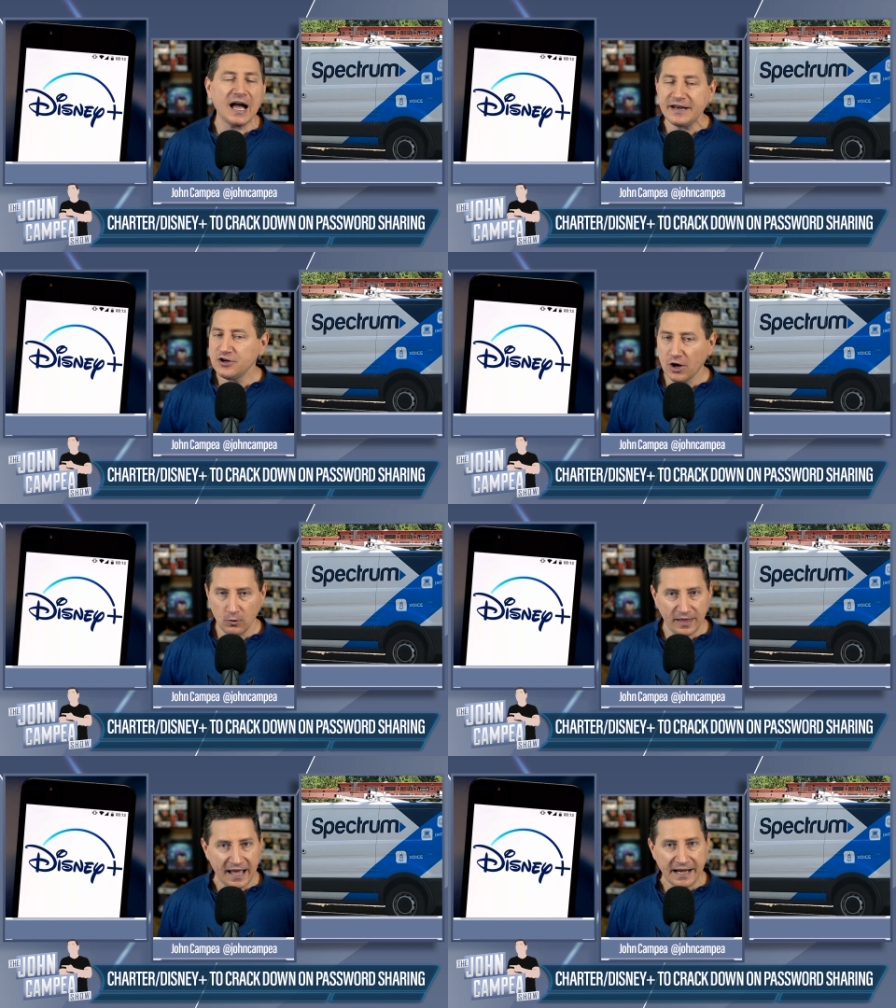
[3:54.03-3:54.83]
I
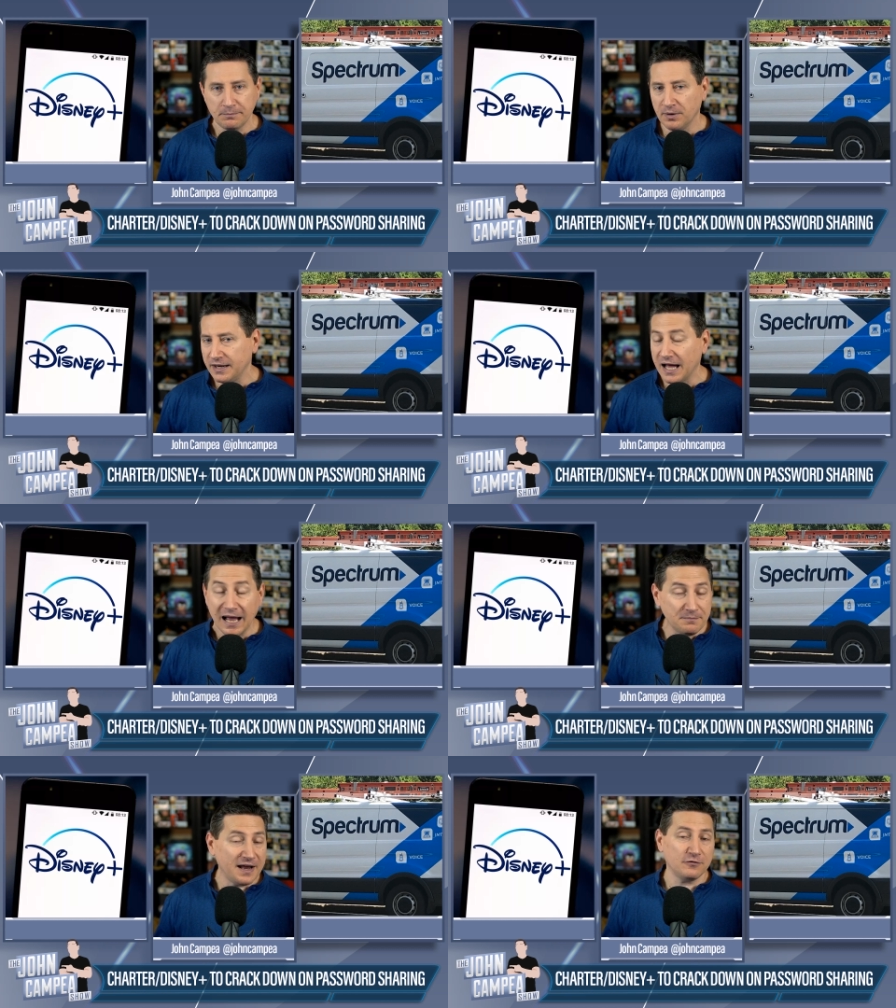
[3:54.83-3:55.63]
know that, but
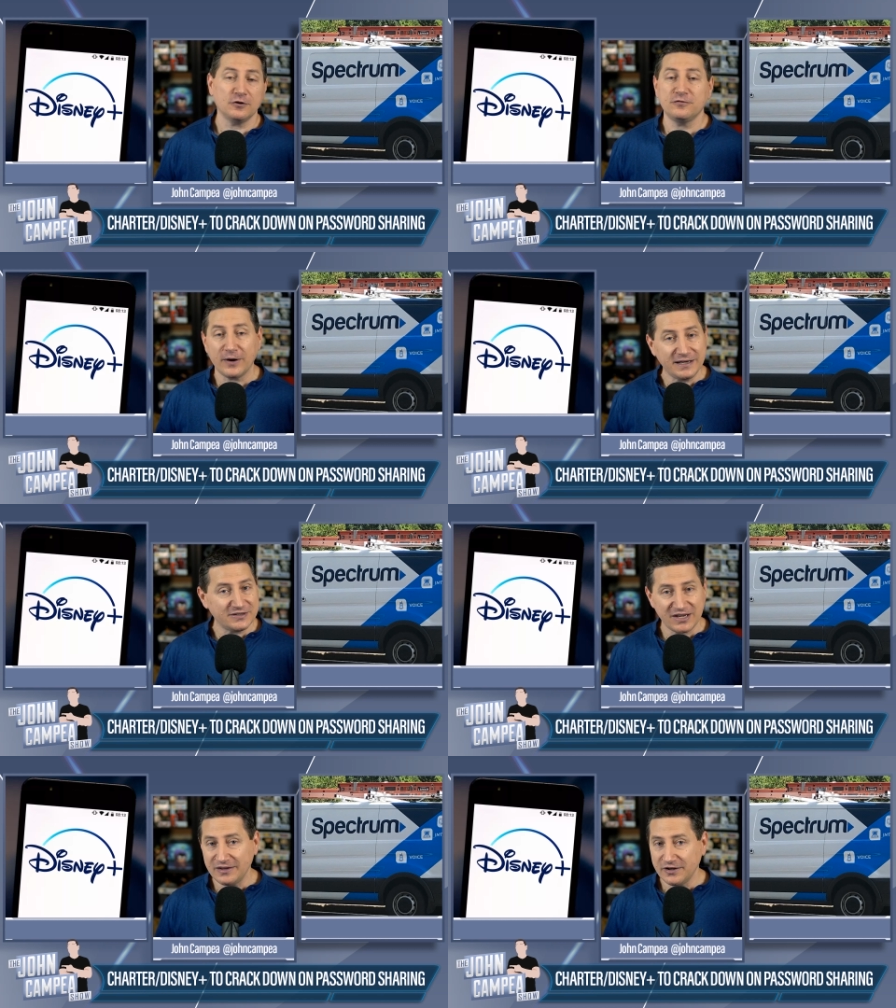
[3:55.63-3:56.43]
I'm never afraid
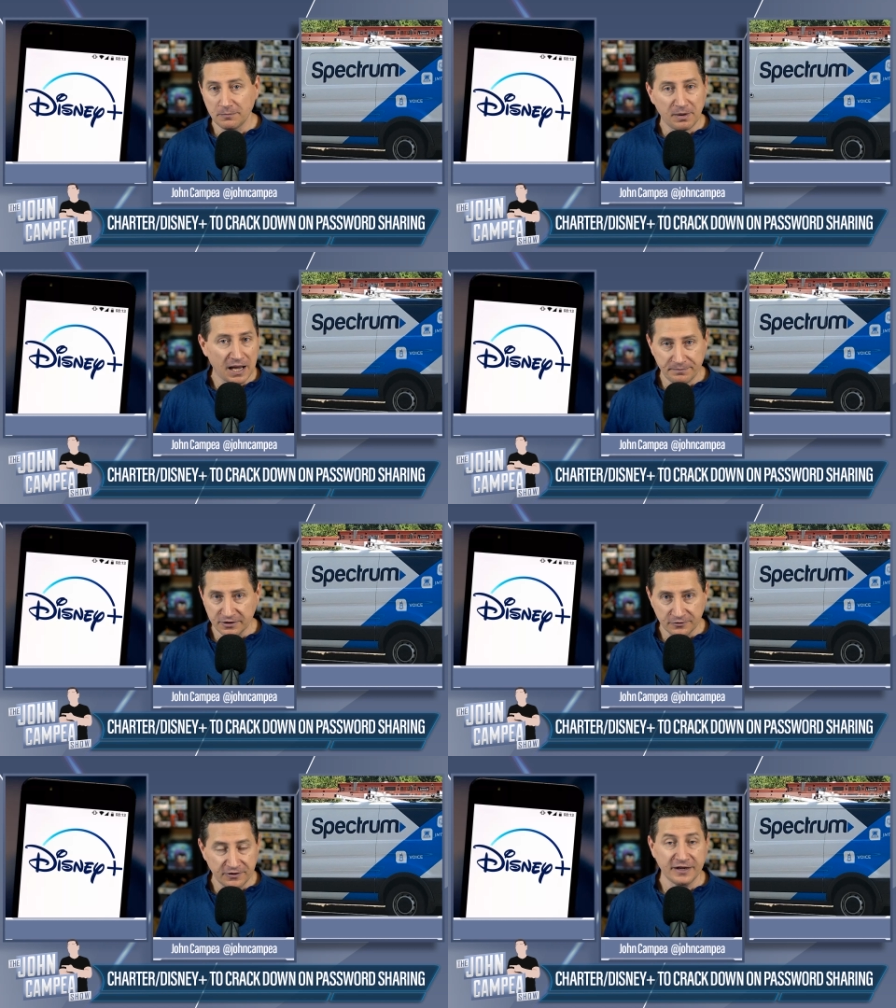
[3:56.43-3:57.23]
to say the
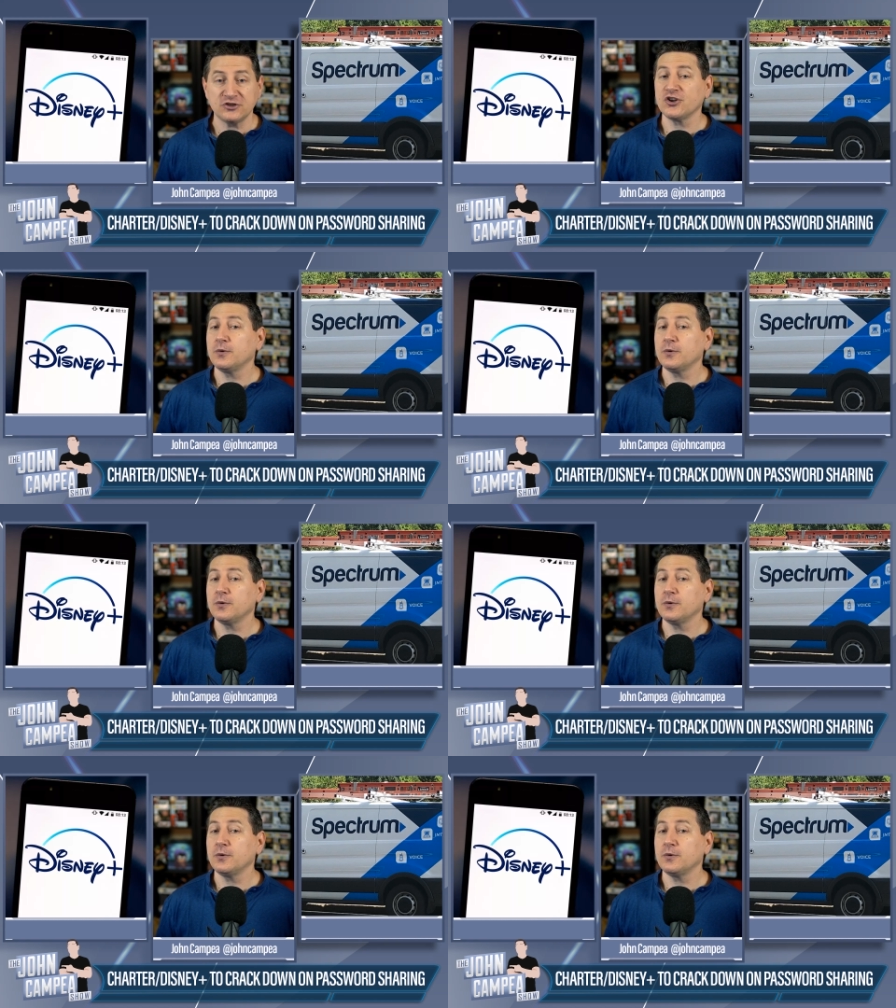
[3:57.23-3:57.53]
unpopular thing.